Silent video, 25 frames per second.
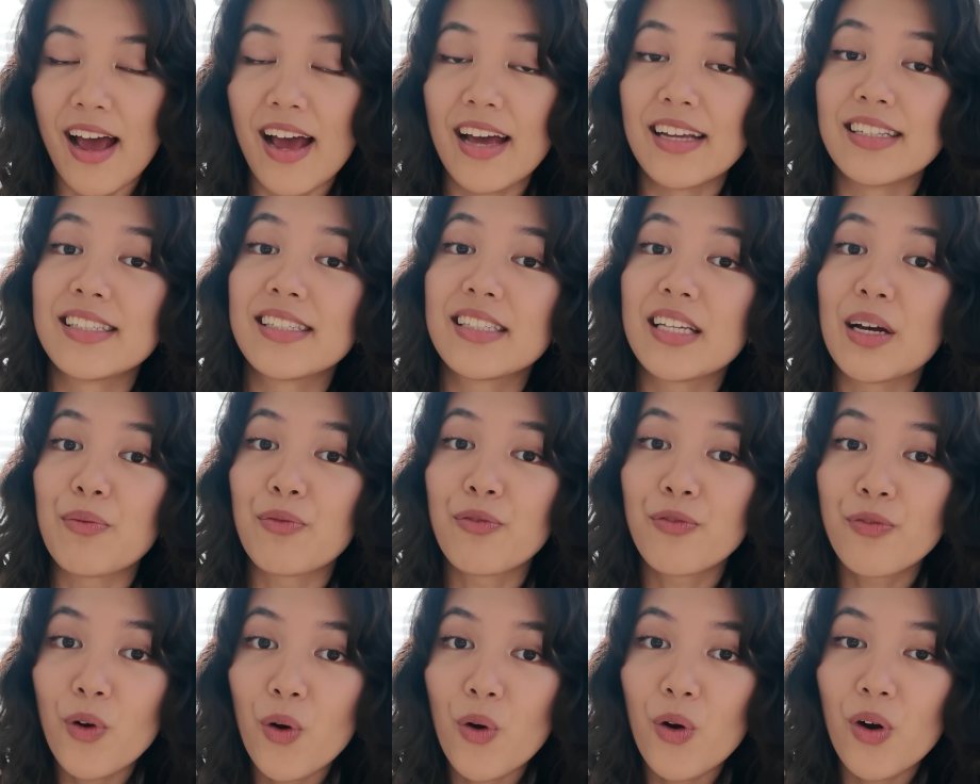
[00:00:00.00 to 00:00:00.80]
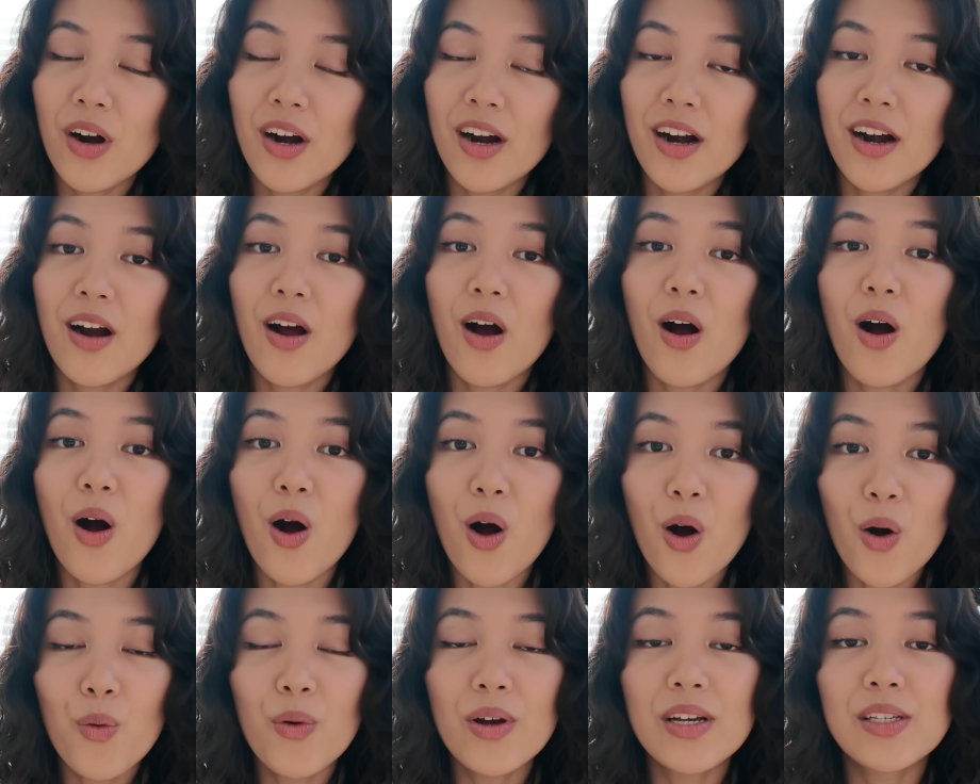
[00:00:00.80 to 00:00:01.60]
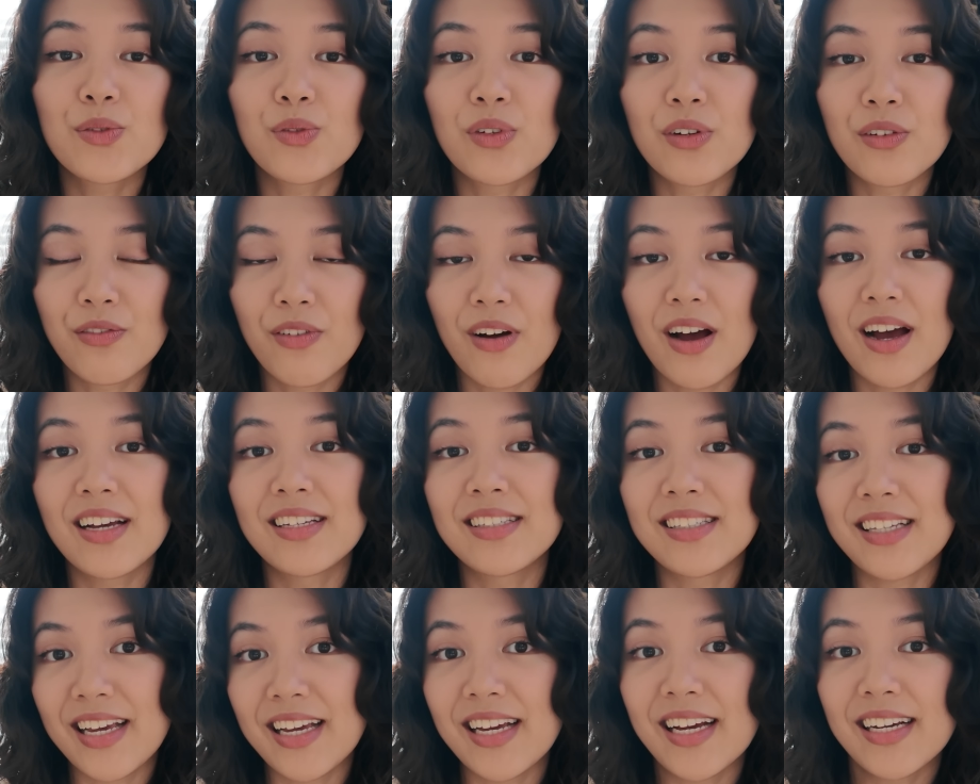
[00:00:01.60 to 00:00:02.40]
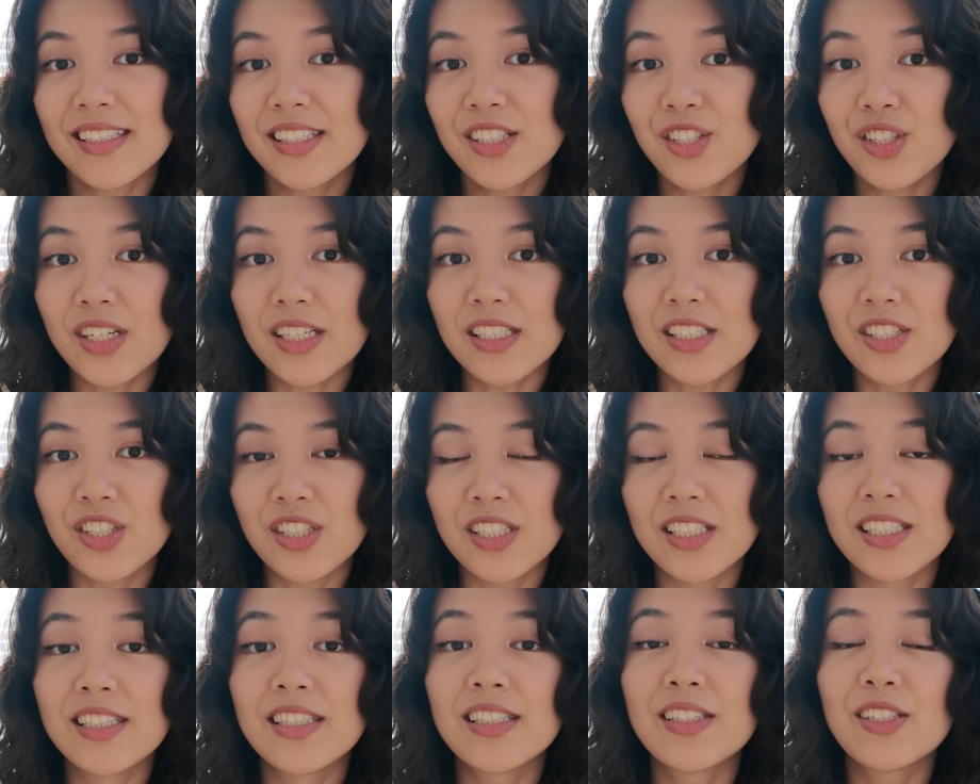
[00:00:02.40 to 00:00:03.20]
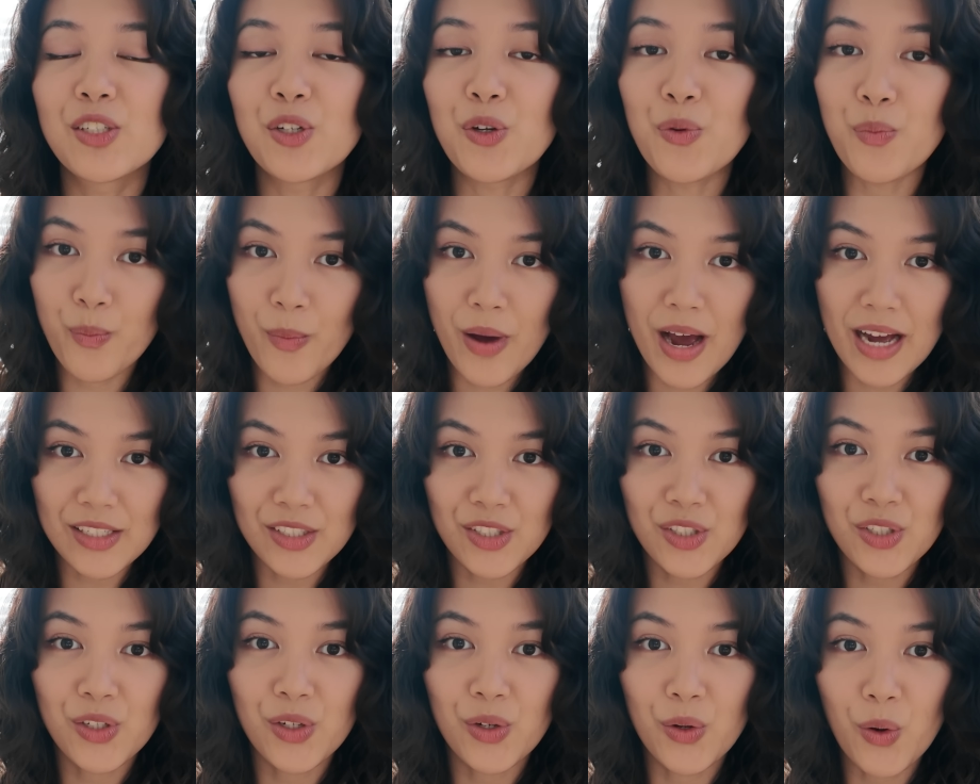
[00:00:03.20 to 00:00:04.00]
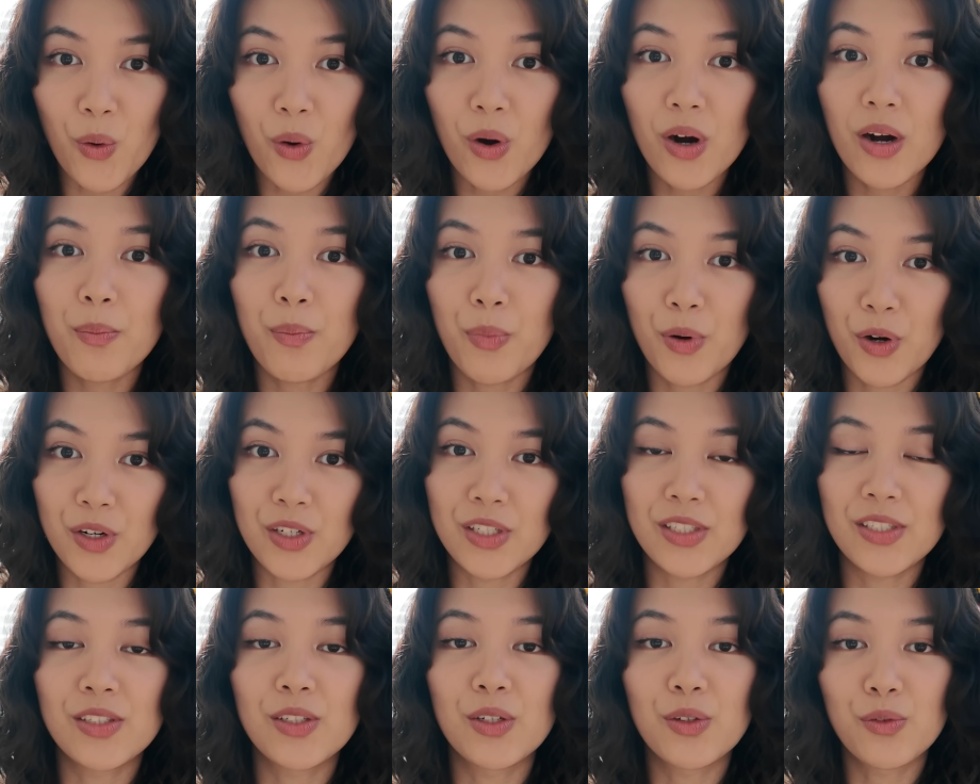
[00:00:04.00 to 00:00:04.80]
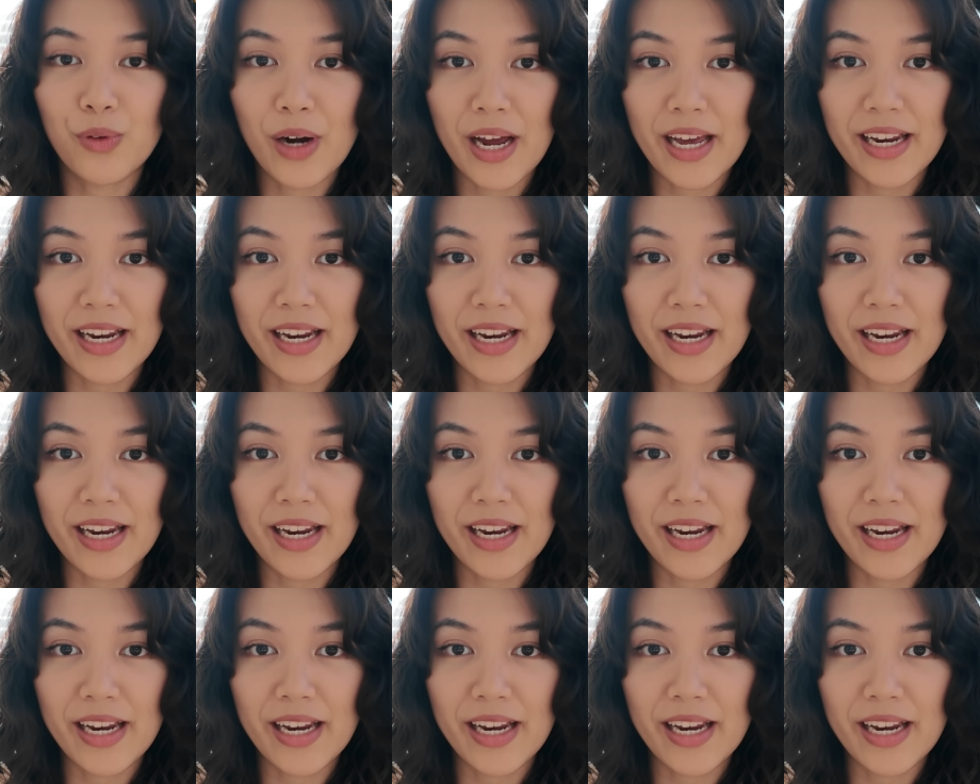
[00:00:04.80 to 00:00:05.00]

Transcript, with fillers: And step four, always revise AI suggestions to match your personal